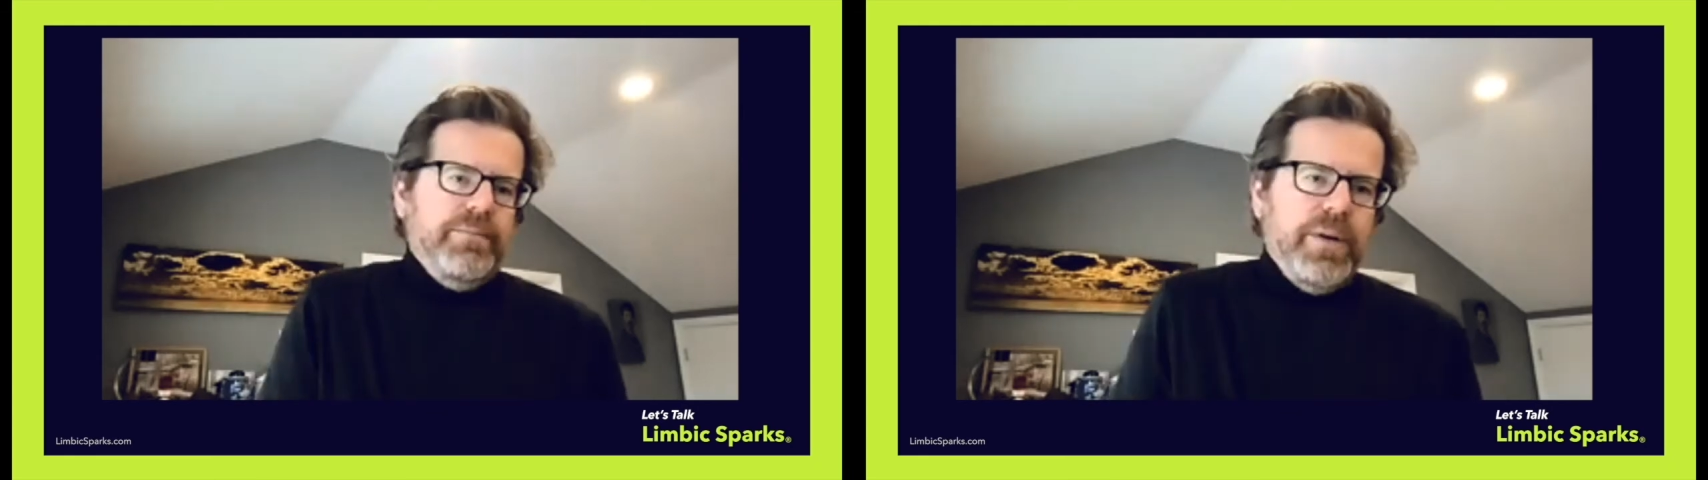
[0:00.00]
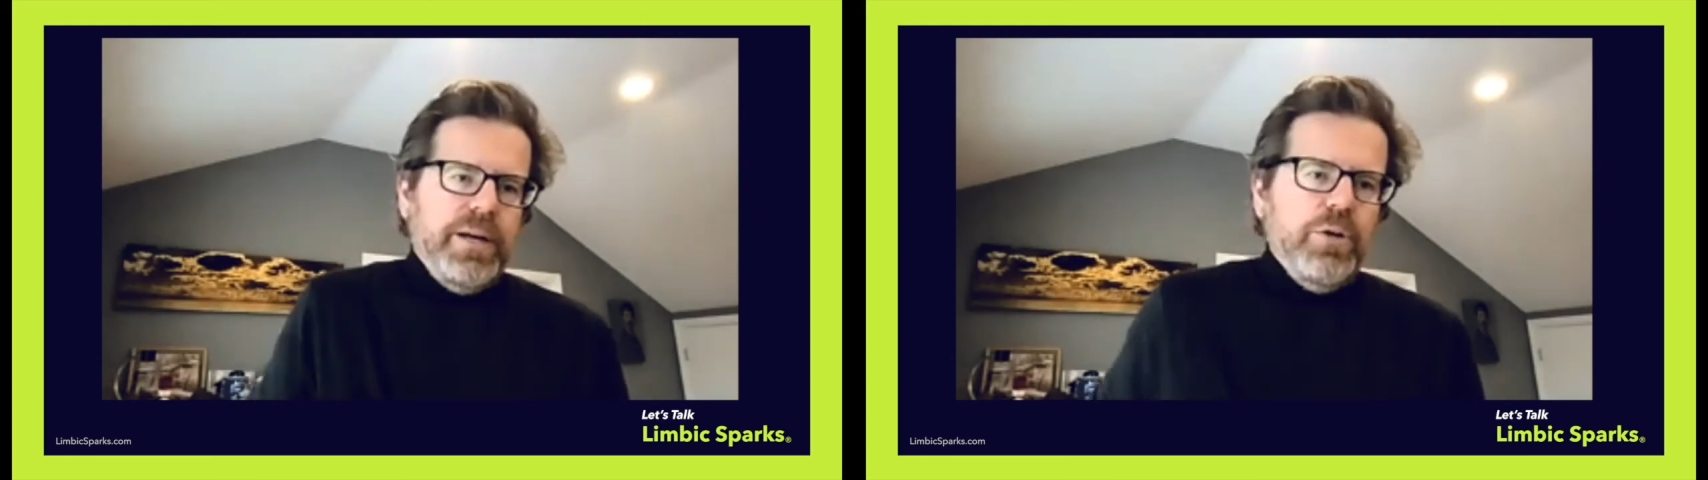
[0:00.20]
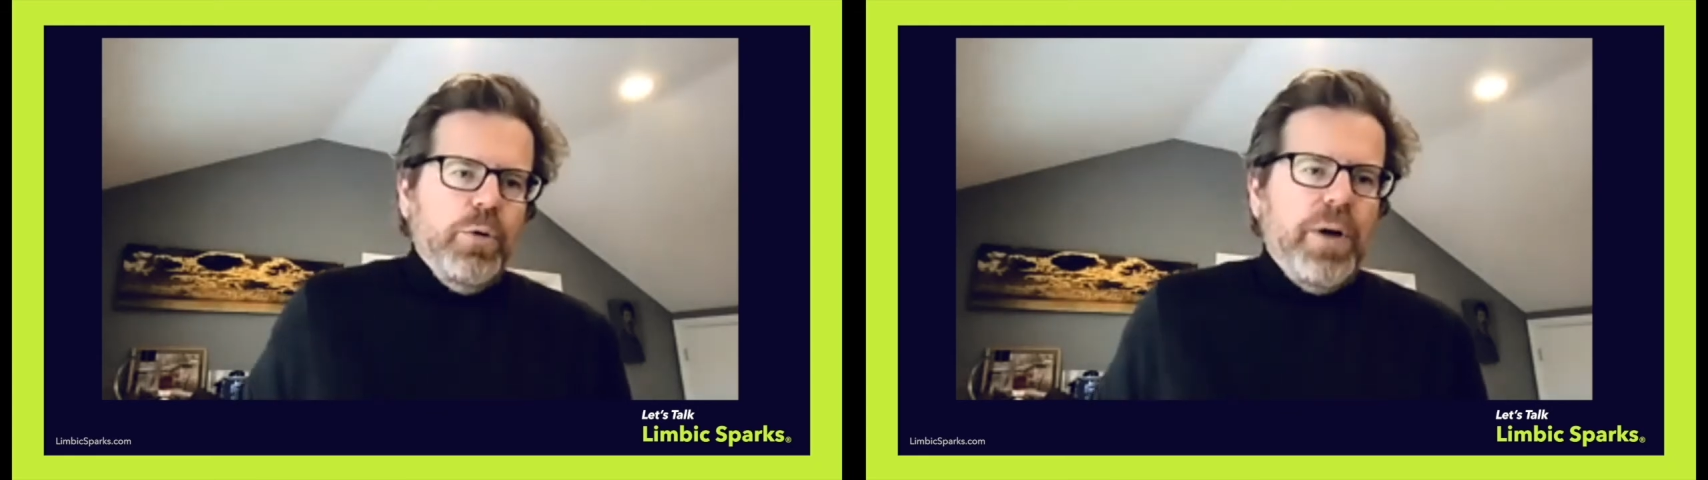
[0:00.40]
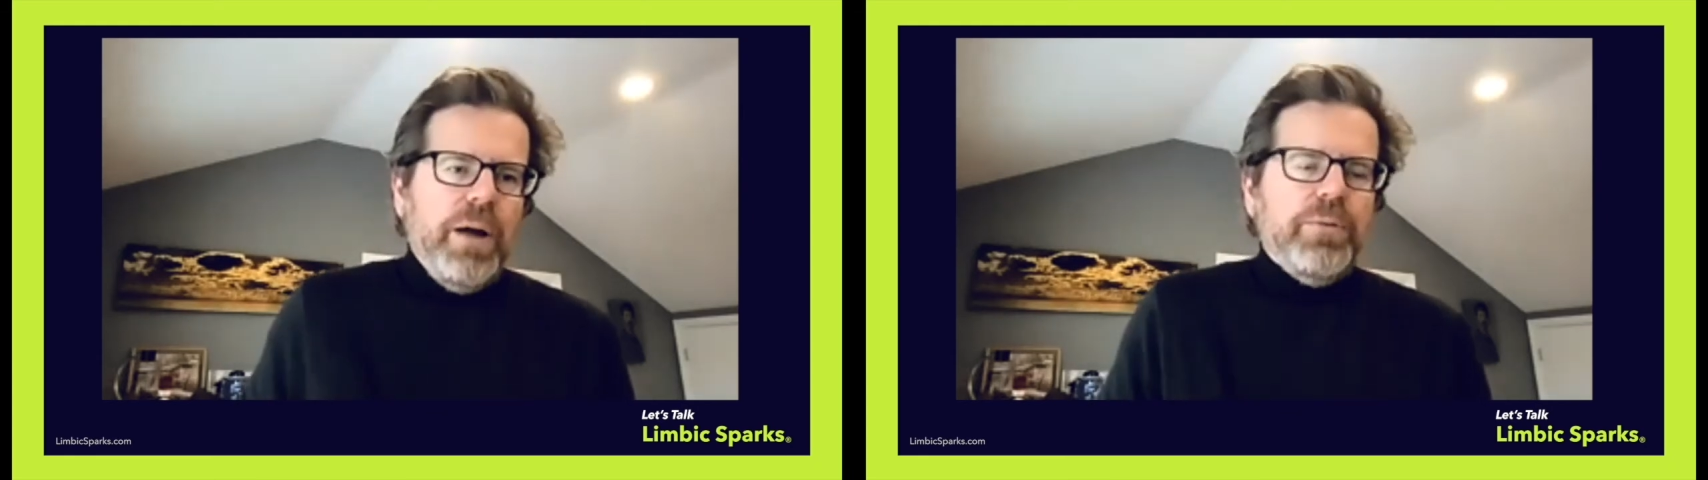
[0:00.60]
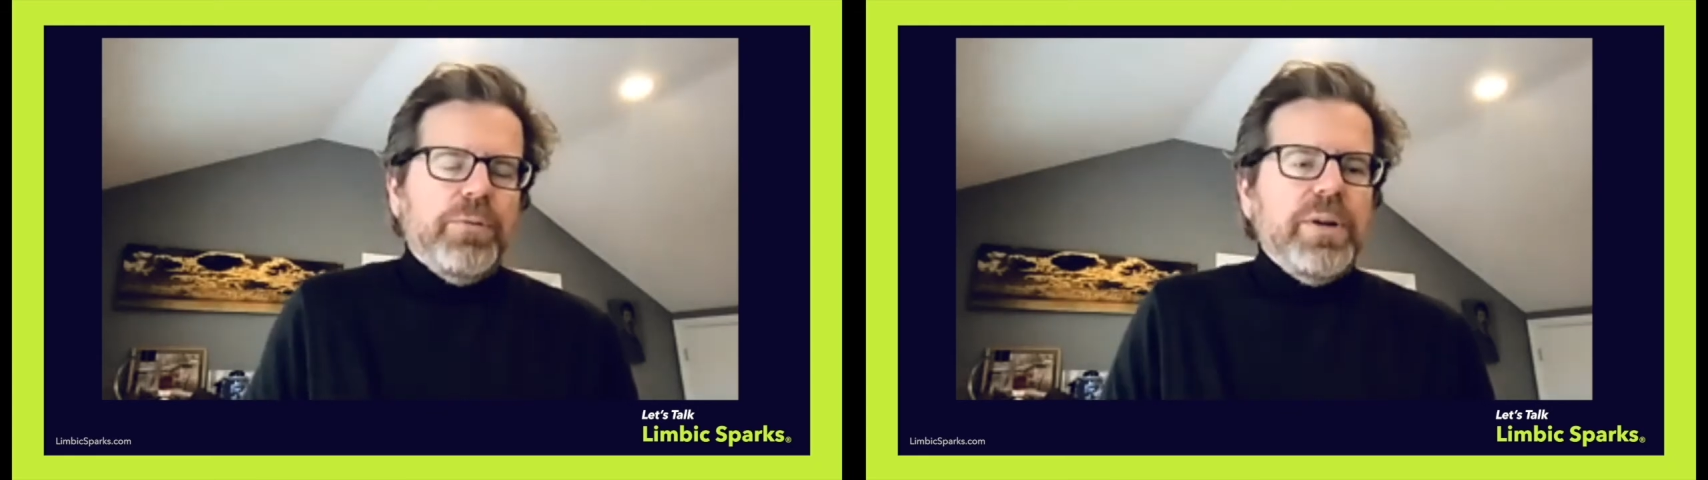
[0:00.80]
my
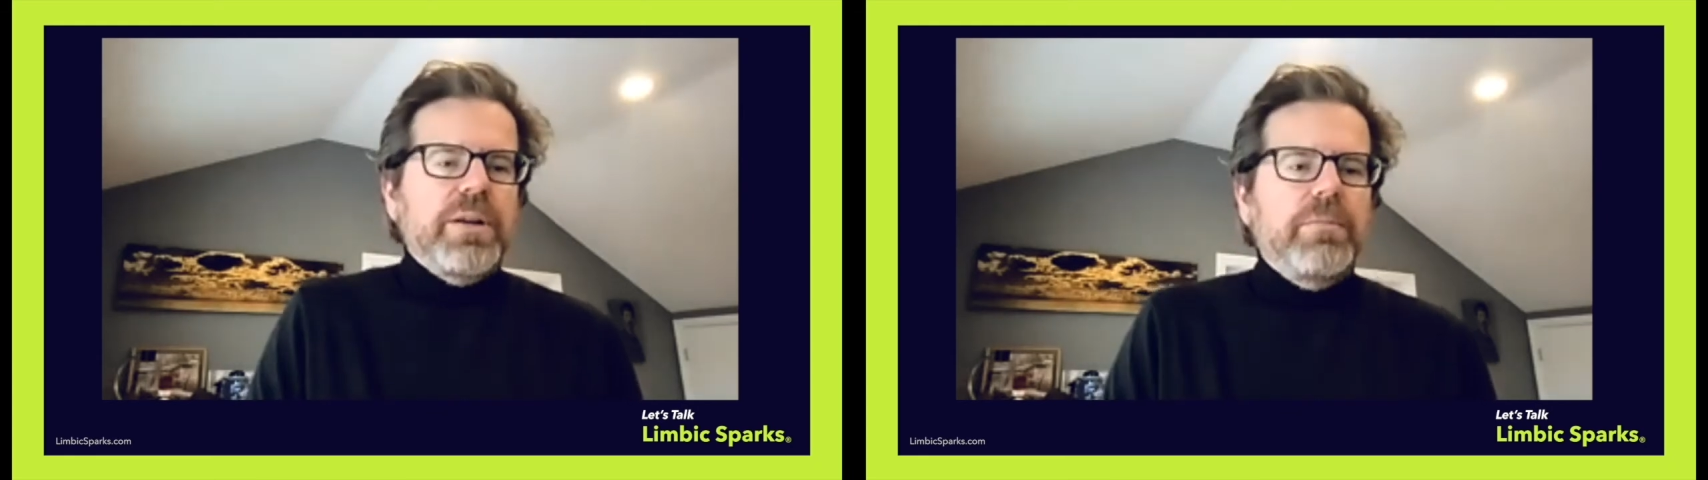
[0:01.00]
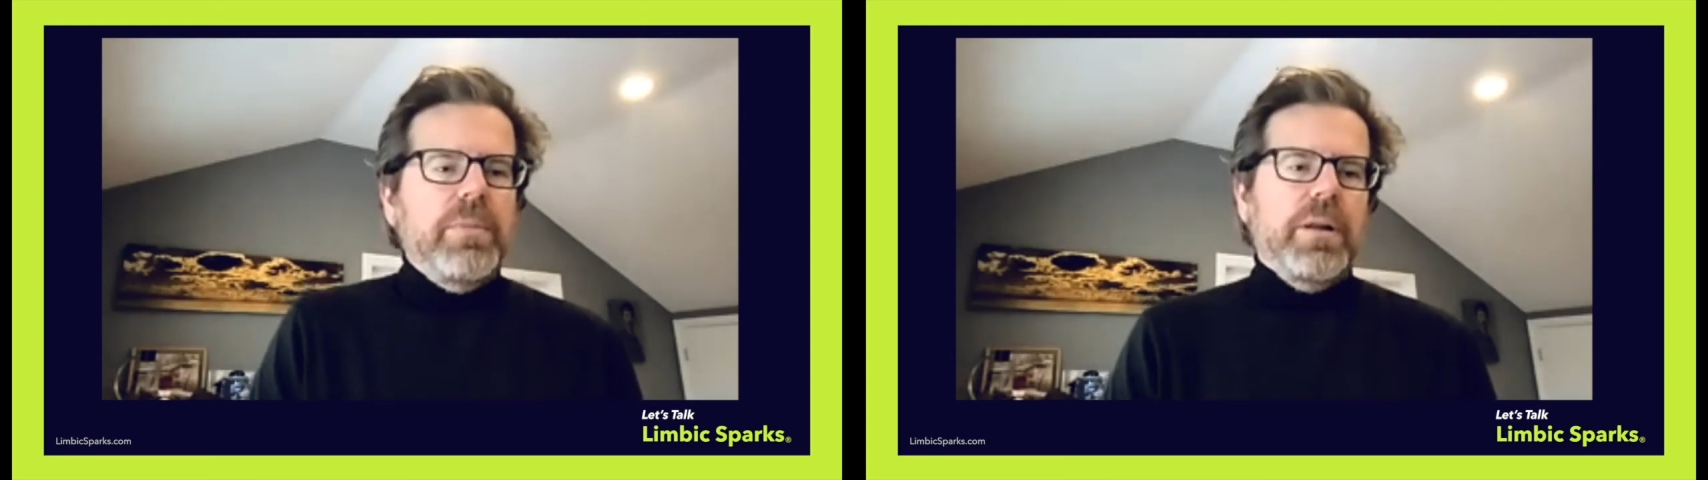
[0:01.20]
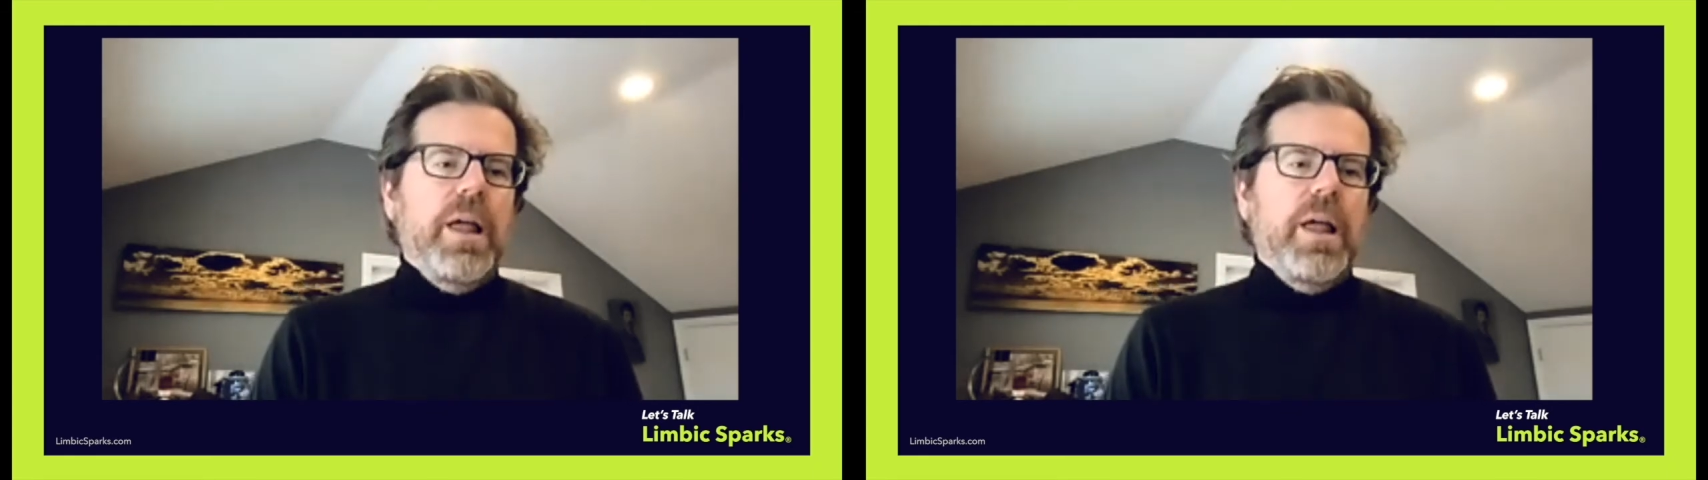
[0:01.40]
newfound freedom a lot.